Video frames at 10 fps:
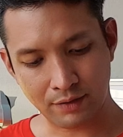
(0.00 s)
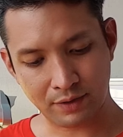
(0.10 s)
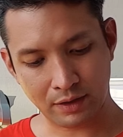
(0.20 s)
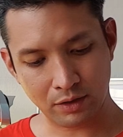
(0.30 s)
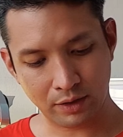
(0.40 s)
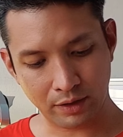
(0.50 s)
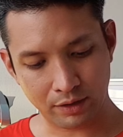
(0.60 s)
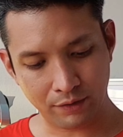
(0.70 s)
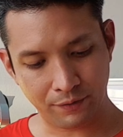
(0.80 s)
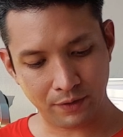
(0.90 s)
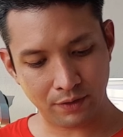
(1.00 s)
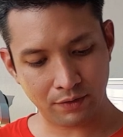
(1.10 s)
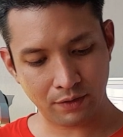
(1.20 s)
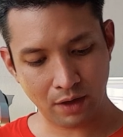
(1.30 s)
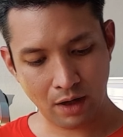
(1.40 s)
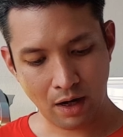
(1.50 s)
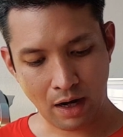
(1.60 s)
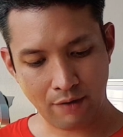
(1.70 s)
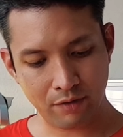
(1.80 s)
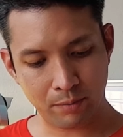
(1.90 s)
us take a look at the difference.
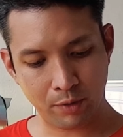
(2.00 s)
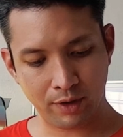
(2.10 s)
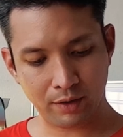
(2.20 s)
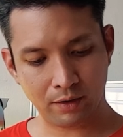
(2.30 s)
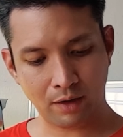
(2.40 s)
Aerobic